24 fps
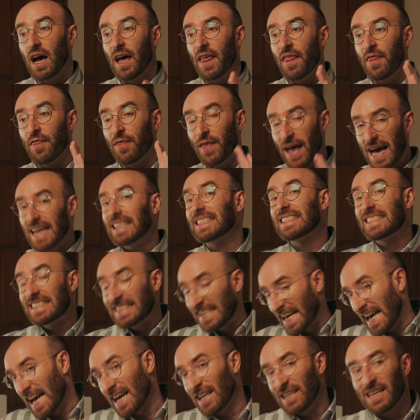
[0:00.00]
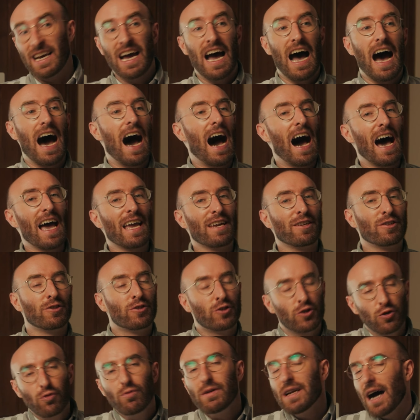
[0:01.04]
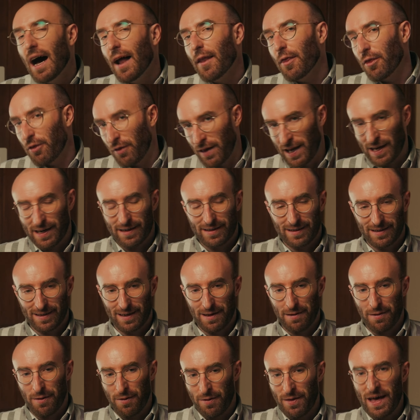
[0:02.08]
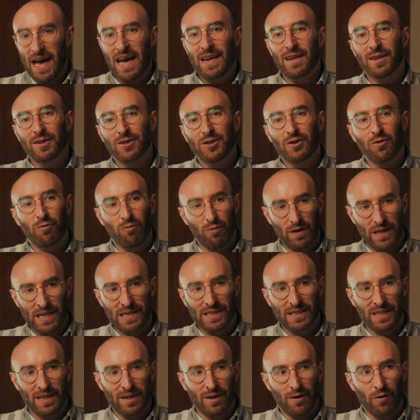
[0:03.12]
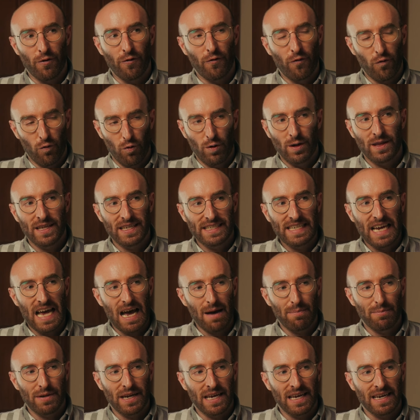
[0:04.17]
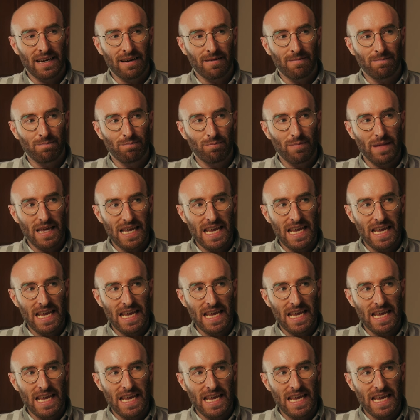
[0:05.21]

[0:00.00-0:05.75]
That said, I do not think that is the reason for this happening